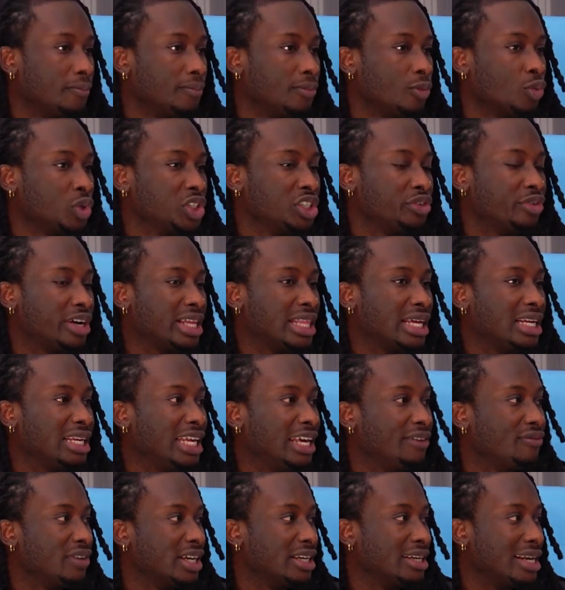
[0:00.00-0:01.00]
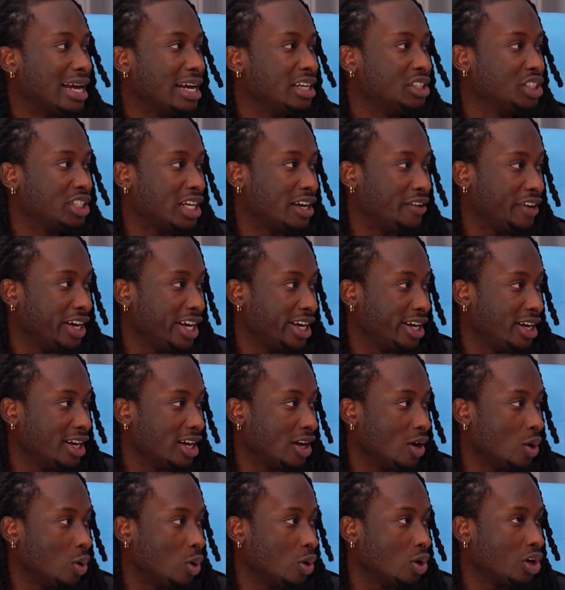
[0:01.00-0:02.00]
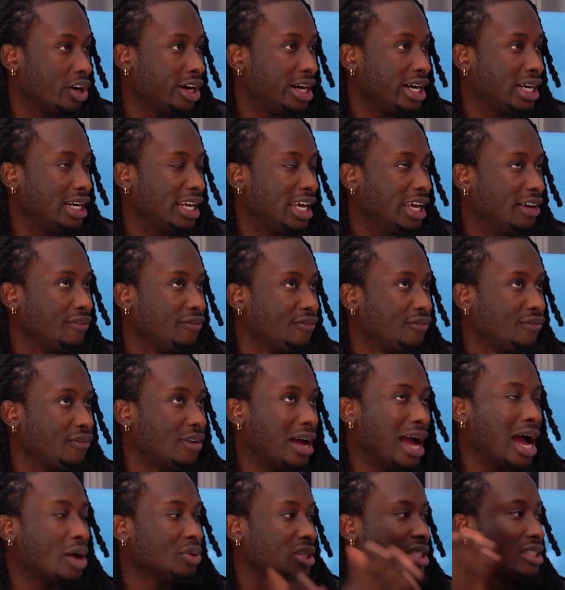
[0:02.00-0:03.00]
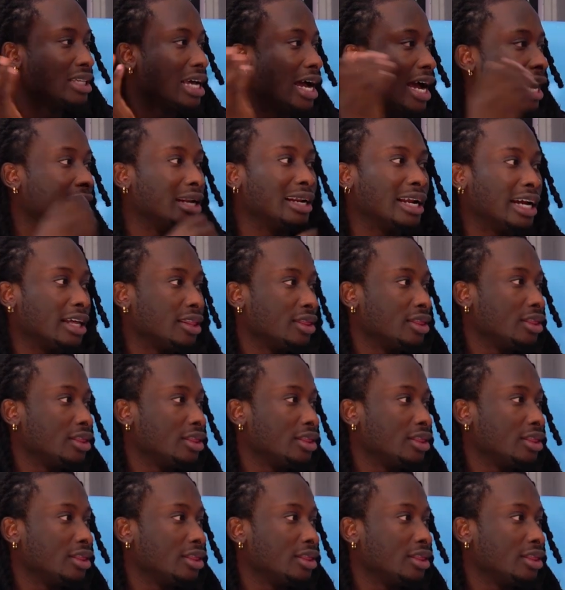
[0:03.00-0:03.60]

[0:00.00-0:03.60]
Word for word: would you rather leave in Nigeria or leave outside? Like,